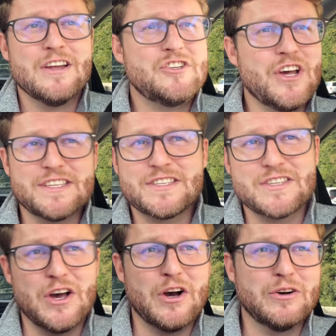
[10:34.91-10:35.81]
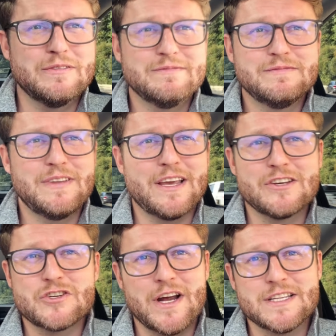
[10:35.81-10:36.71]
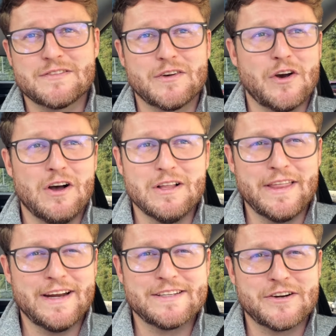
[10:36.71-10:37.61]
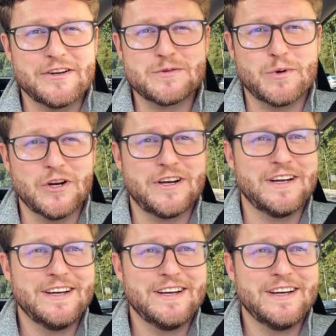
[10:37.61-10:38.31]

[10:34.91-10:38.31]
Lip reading: just so they can transfer all of that attorney's work